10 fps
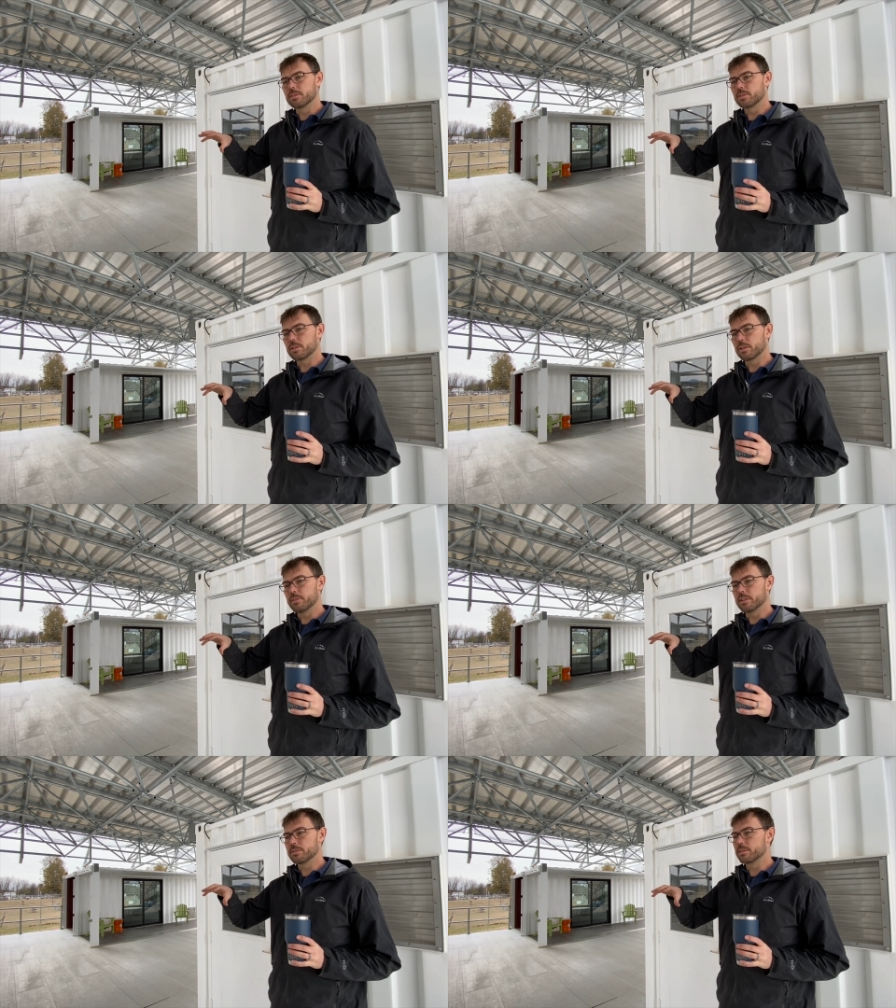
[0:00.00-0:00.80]

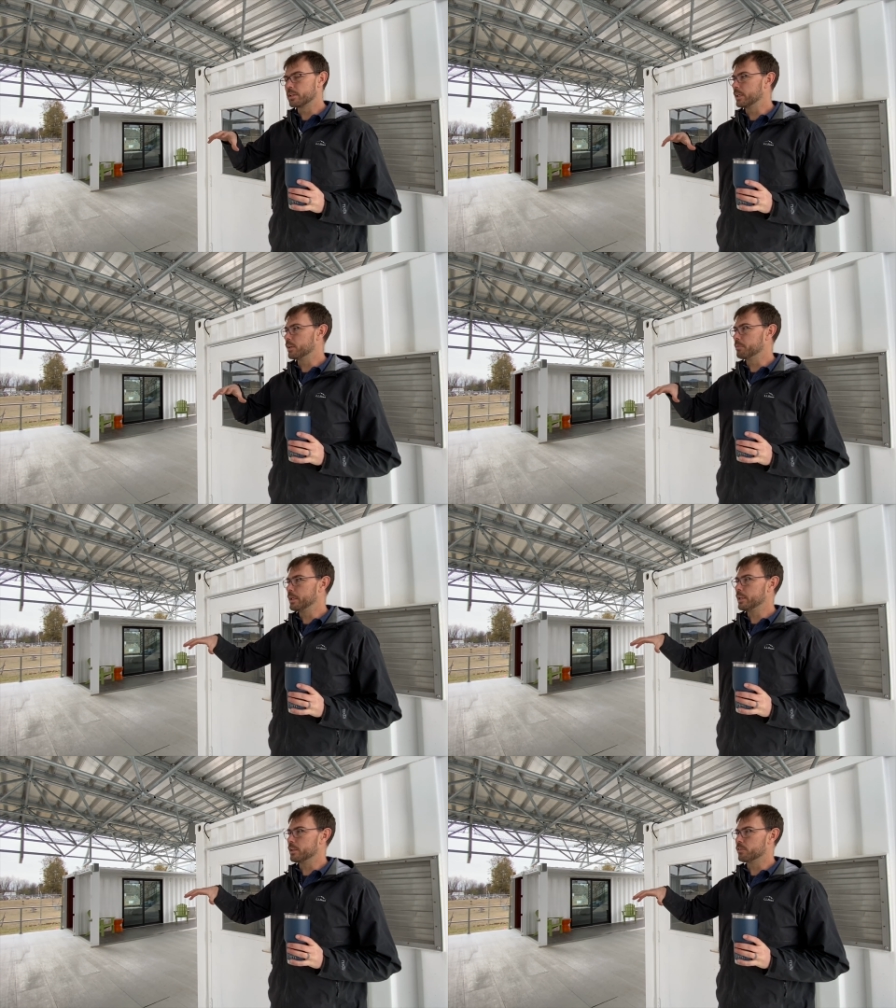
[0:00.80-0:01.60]
service the
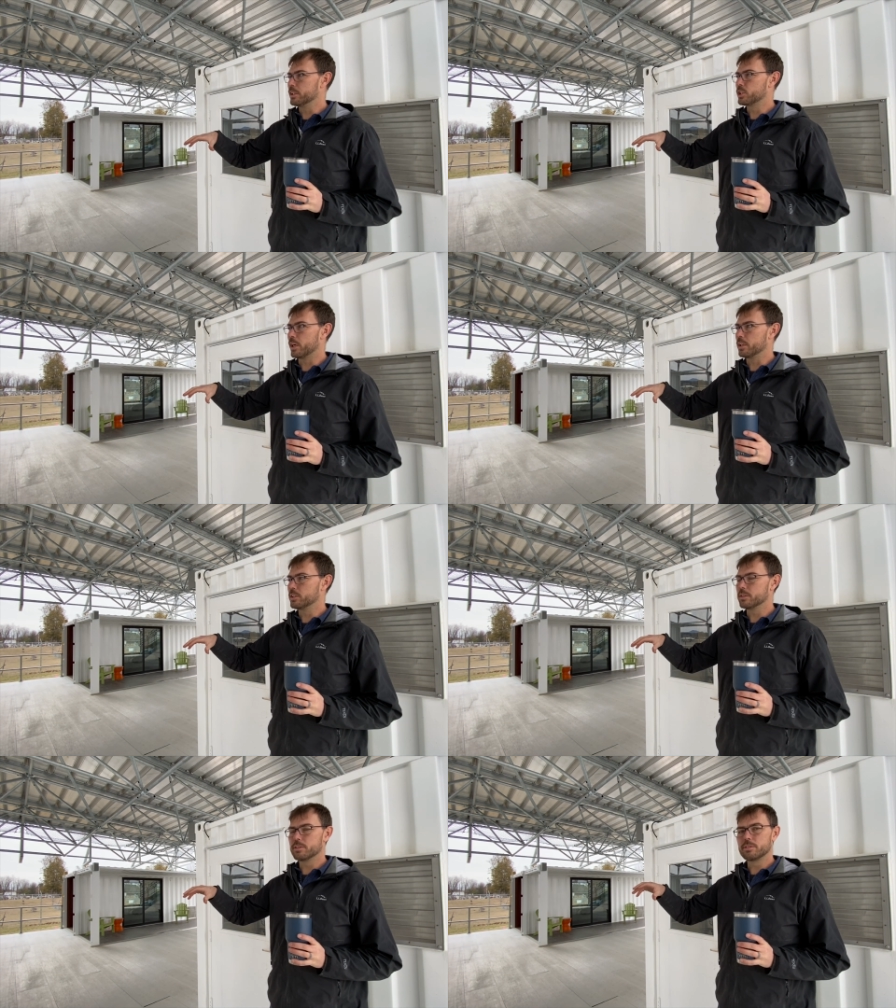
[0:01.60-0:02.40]
intermediate
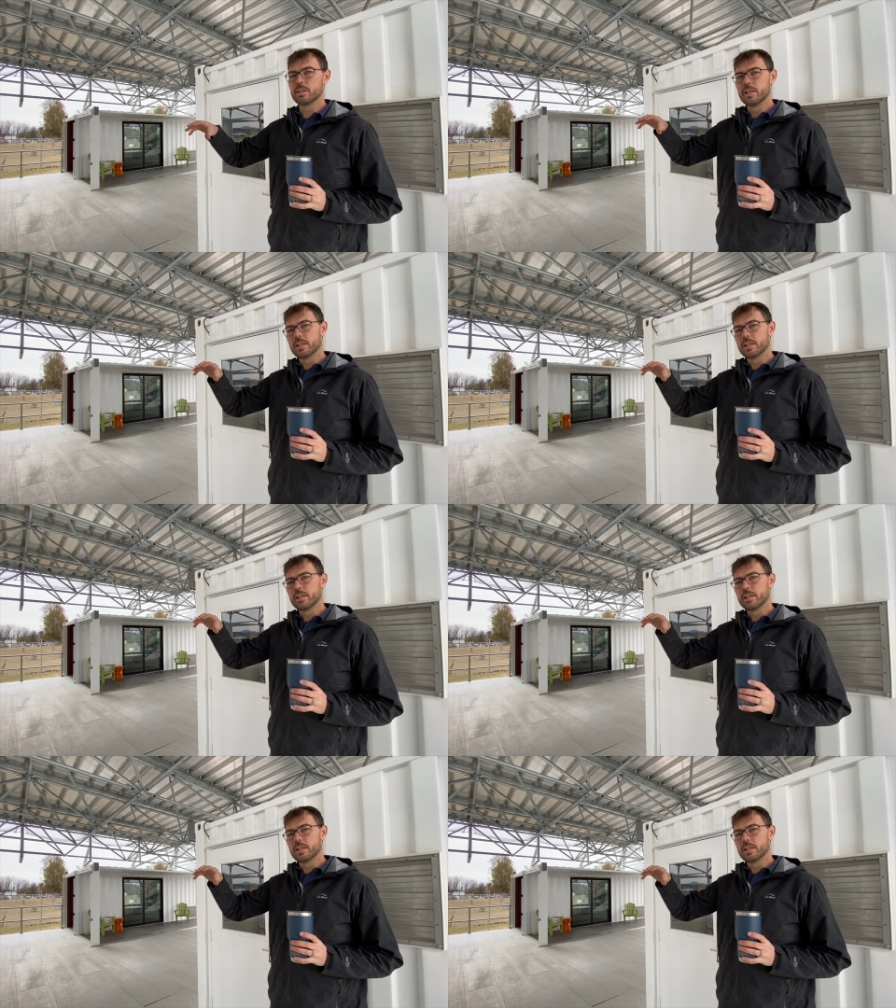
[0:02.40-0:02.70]
recharges